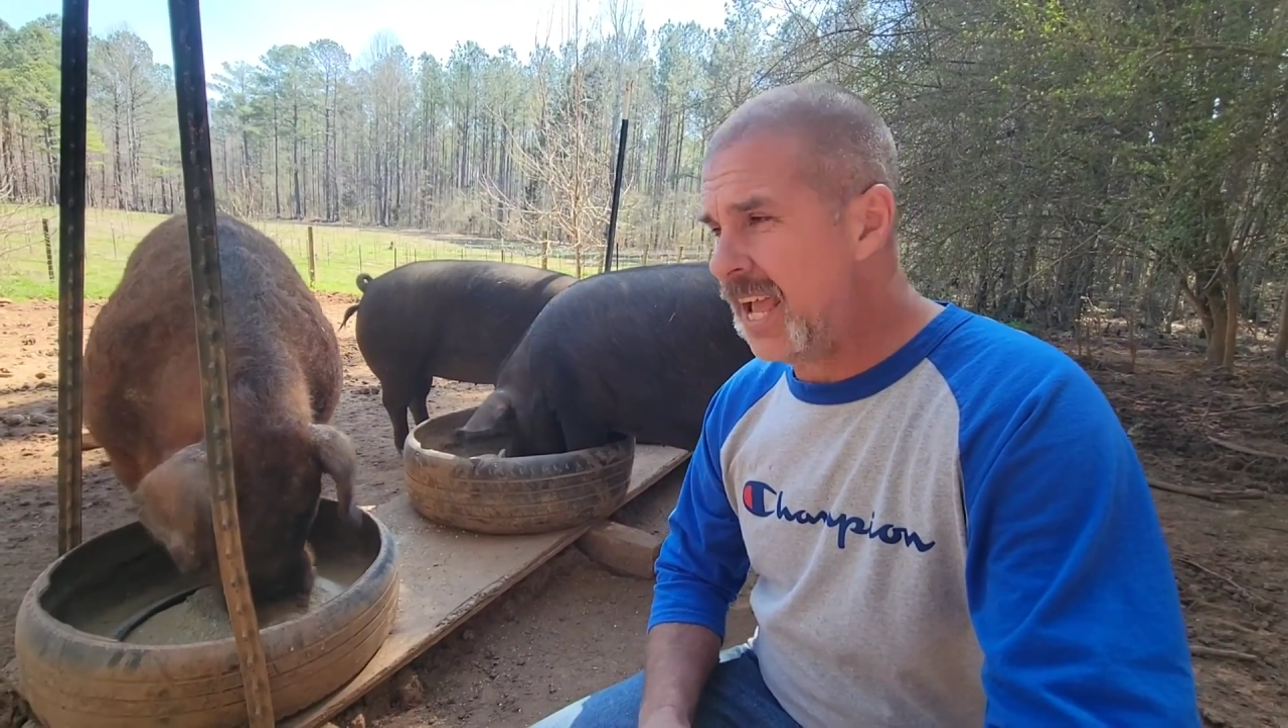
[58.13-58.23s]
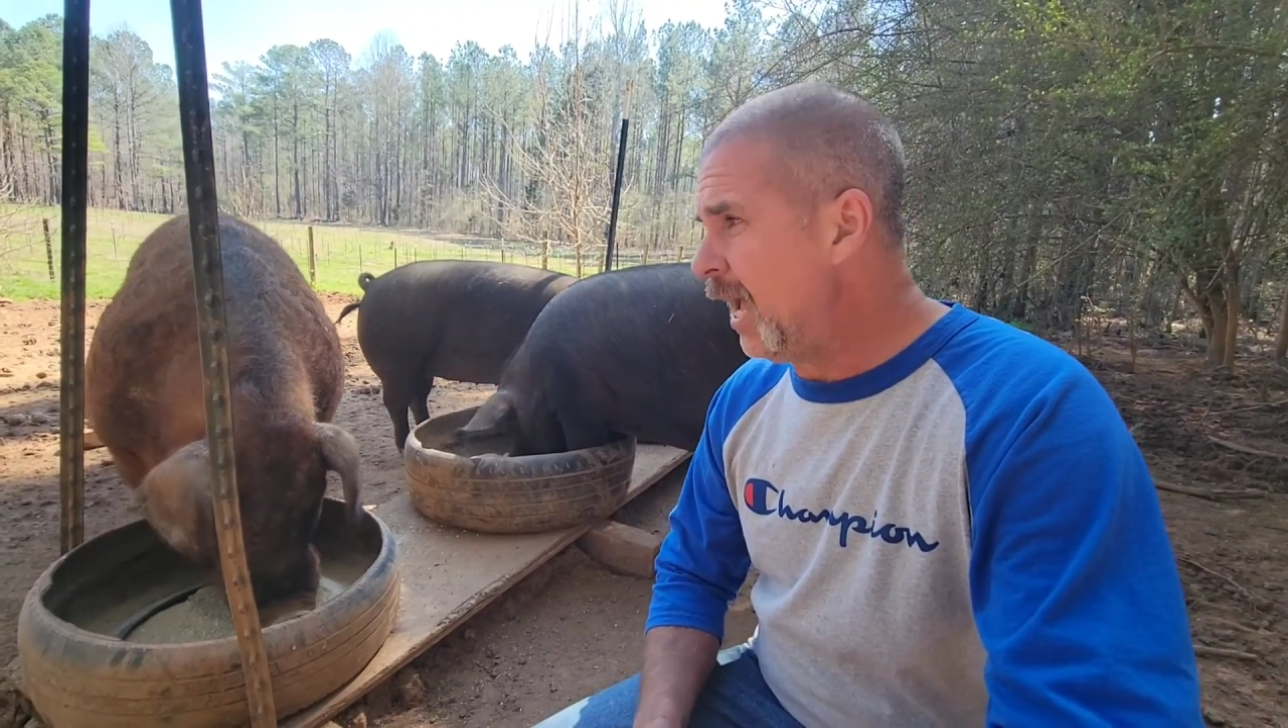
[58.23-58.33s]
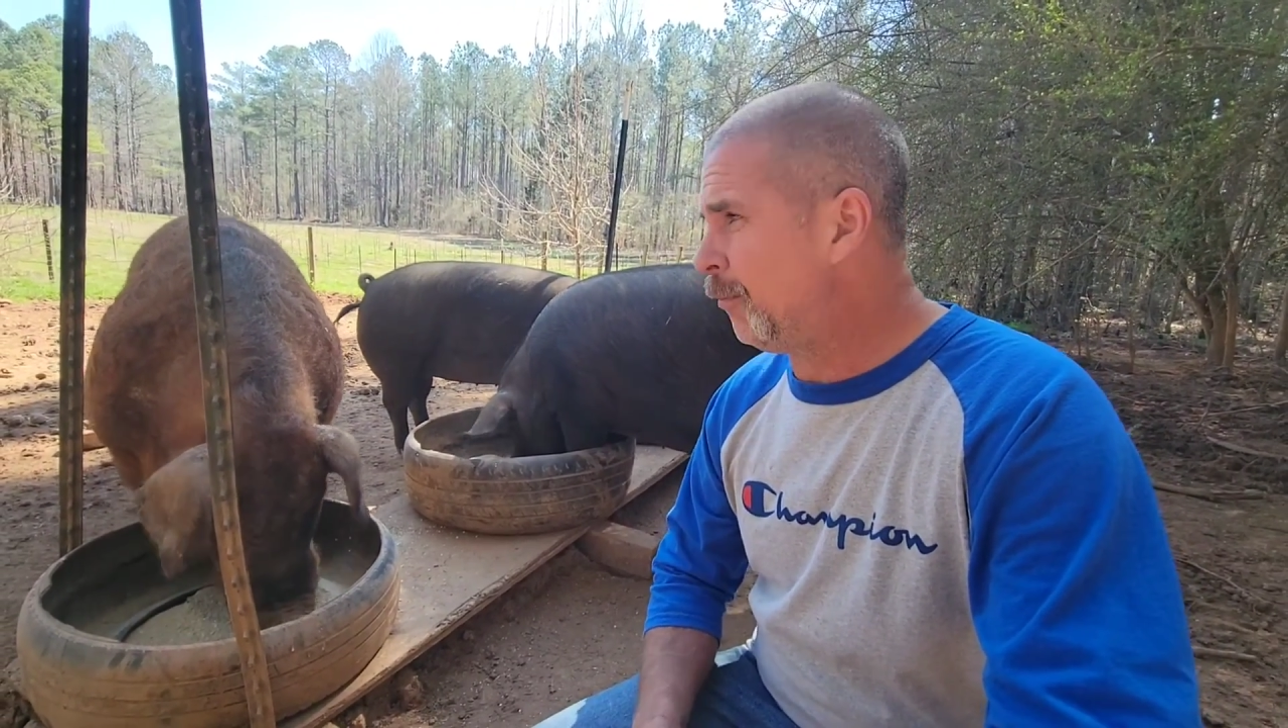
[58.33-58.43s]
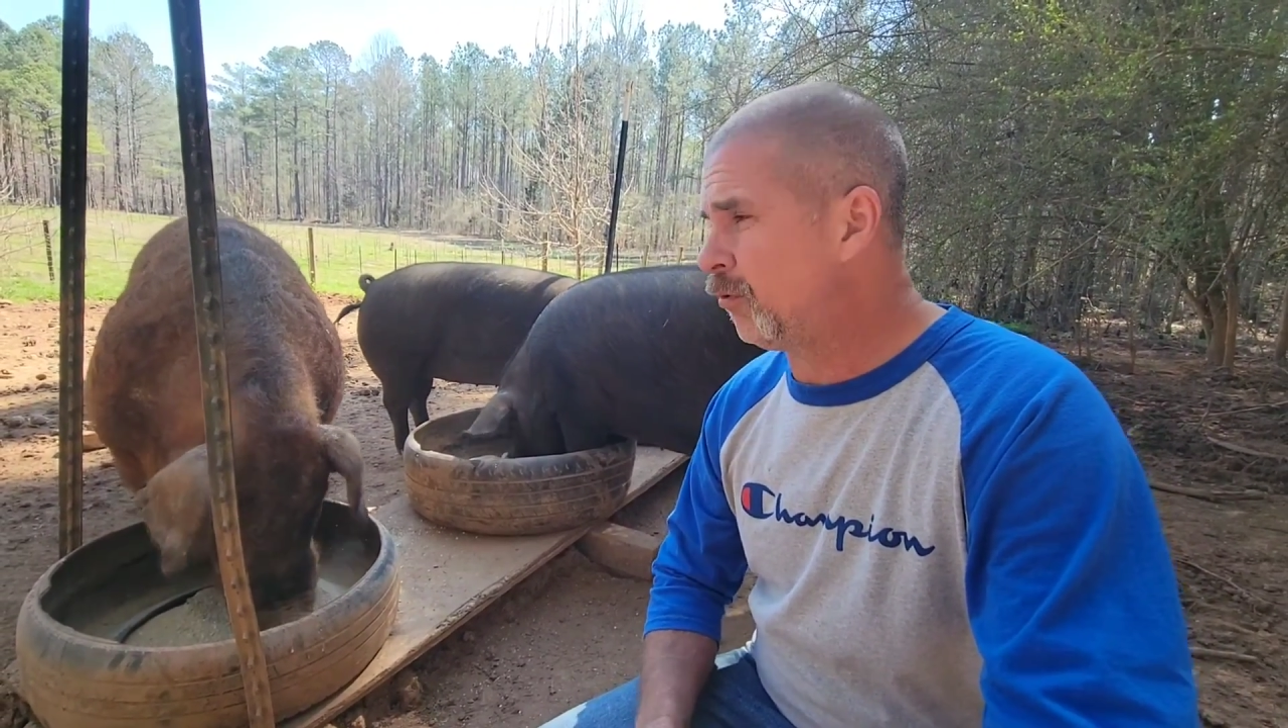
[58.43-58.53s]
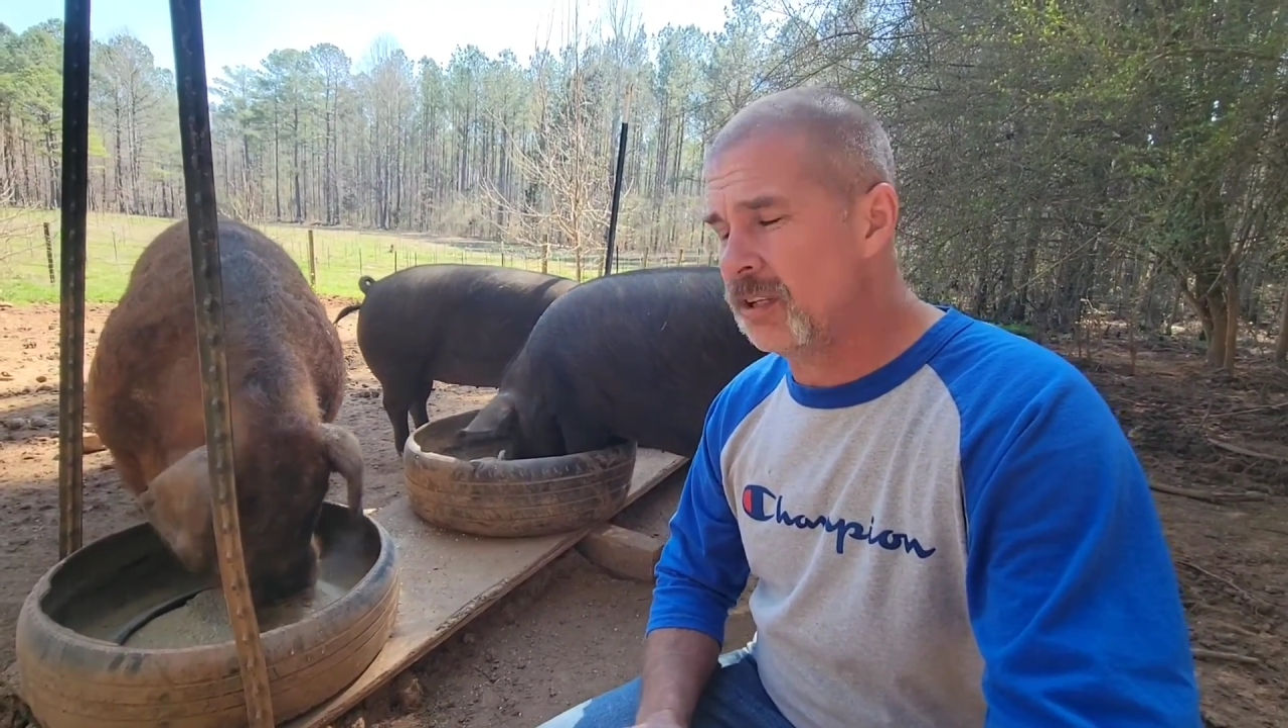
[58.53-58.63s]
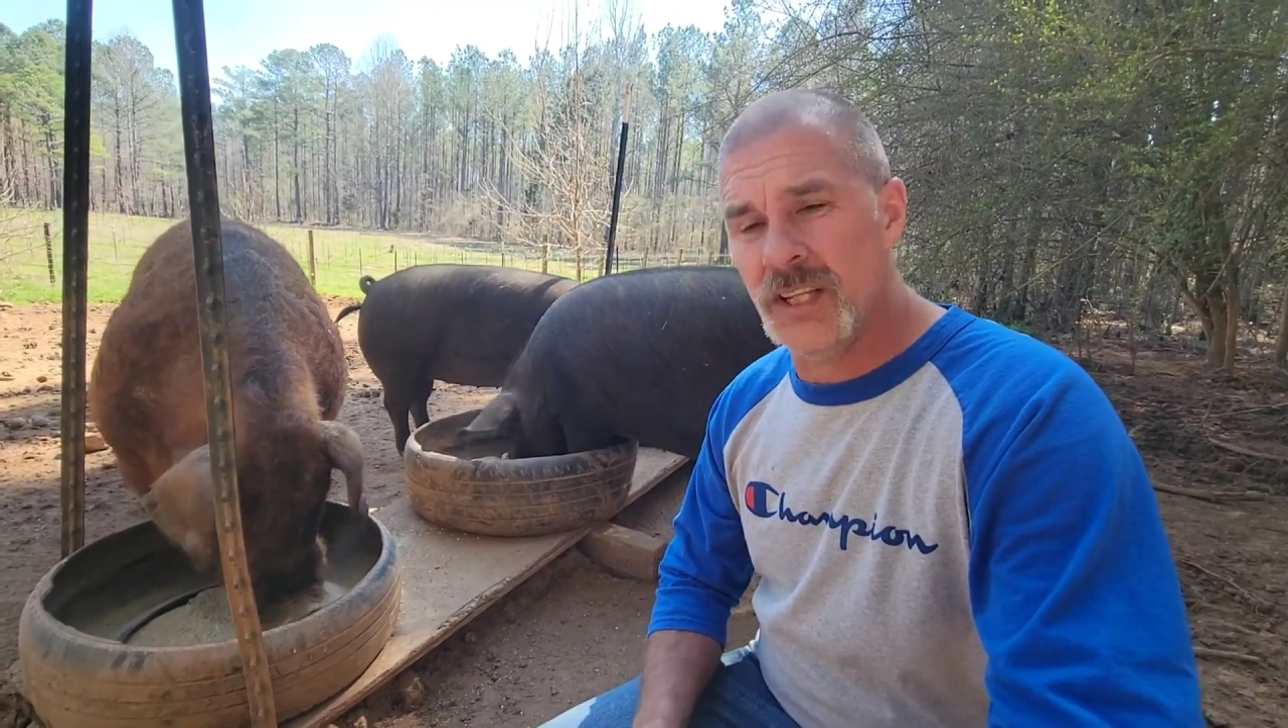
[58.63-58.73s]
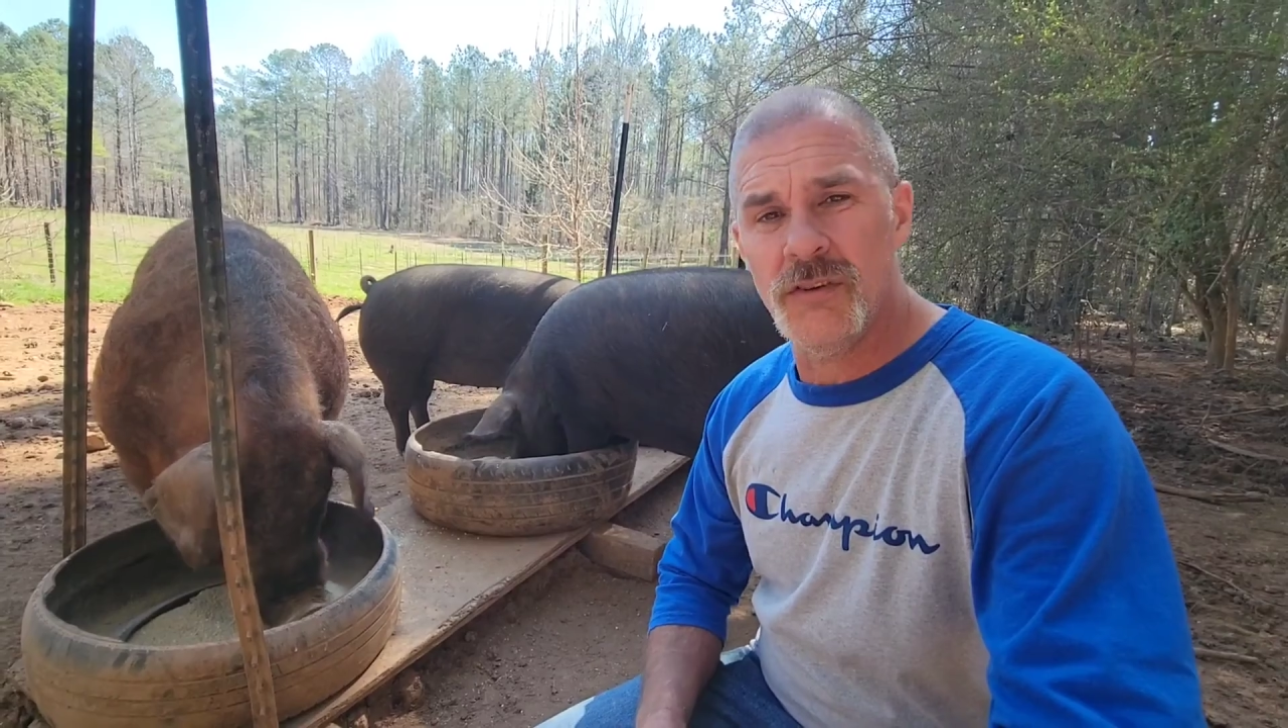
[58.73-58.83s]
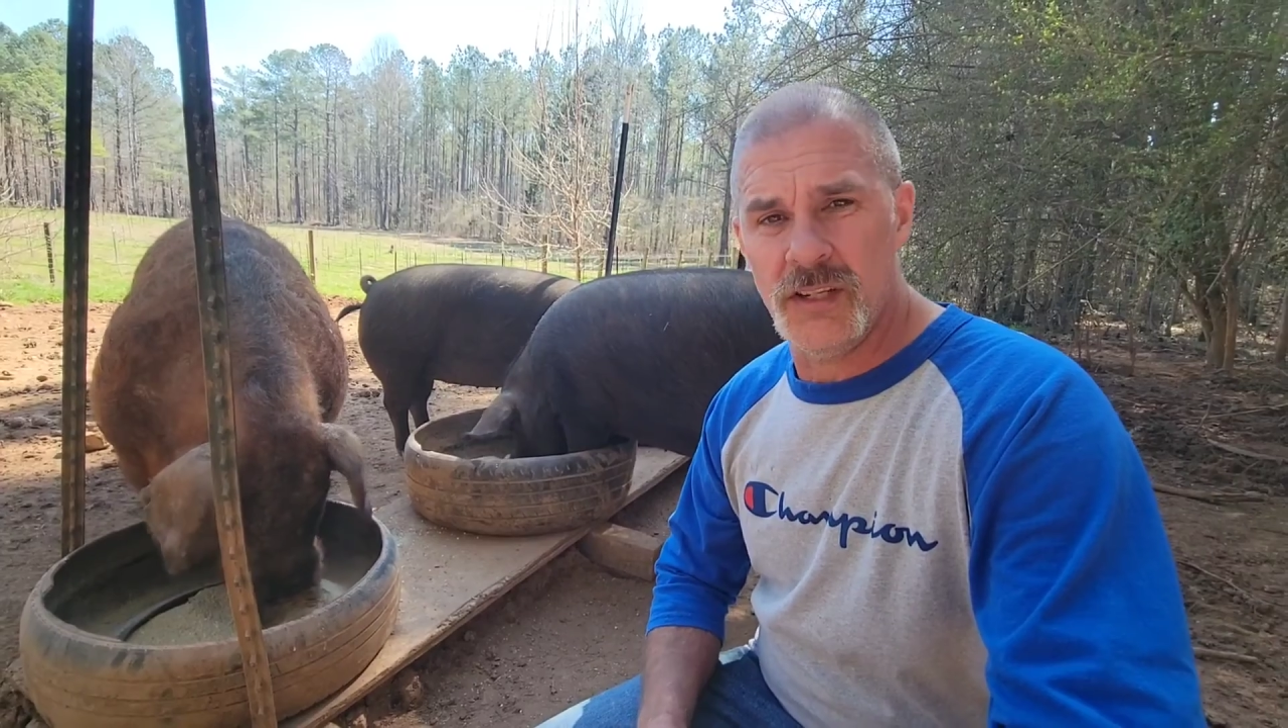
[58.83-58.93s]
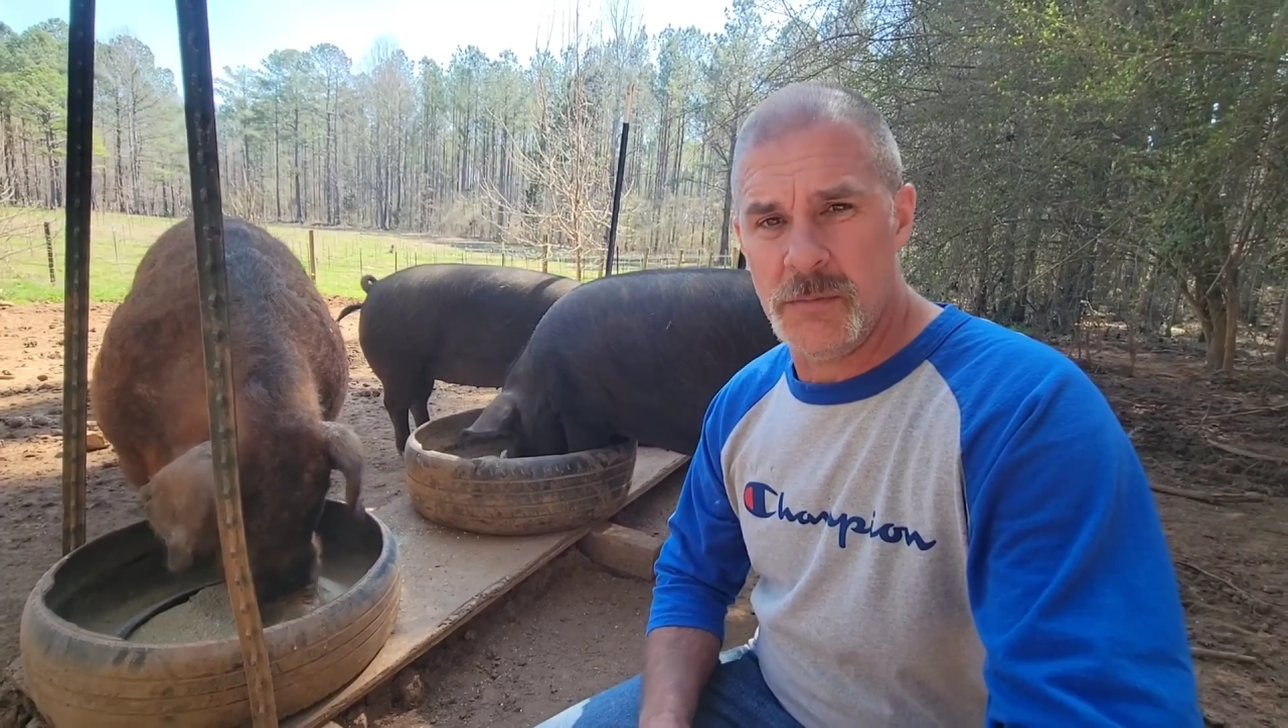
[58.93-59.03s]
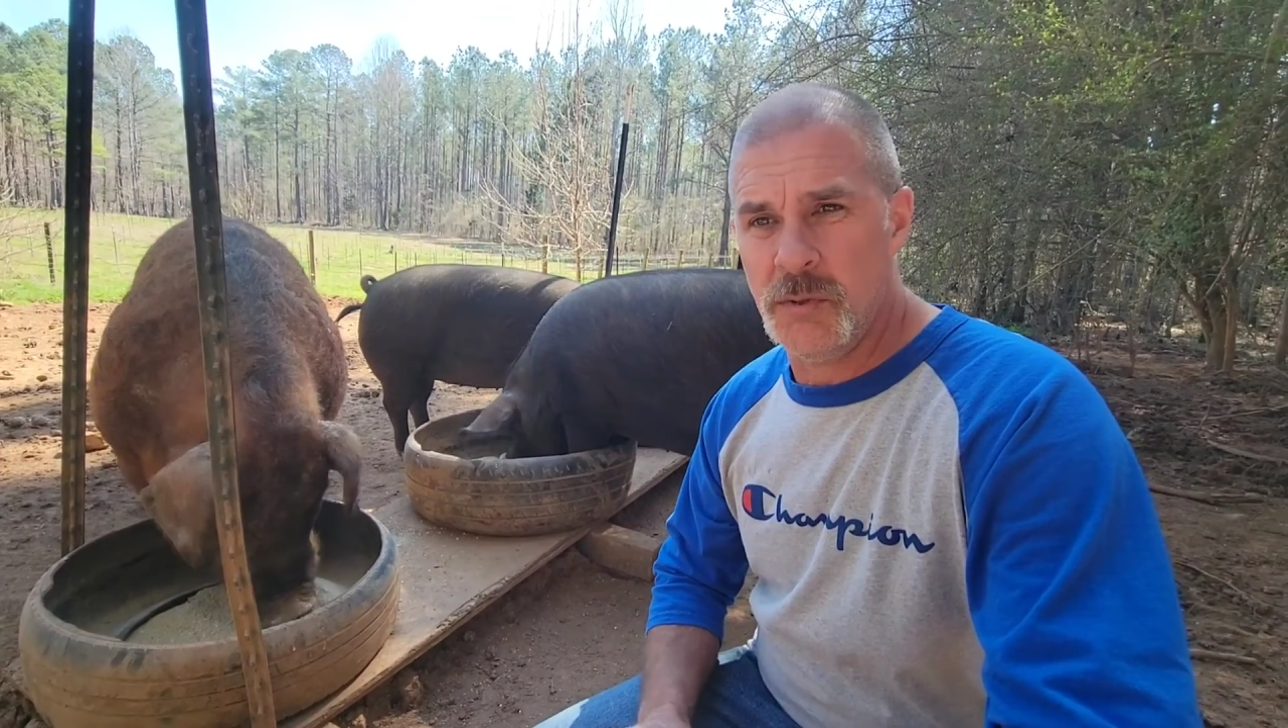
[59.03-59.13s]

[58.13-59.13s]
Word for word: absolutely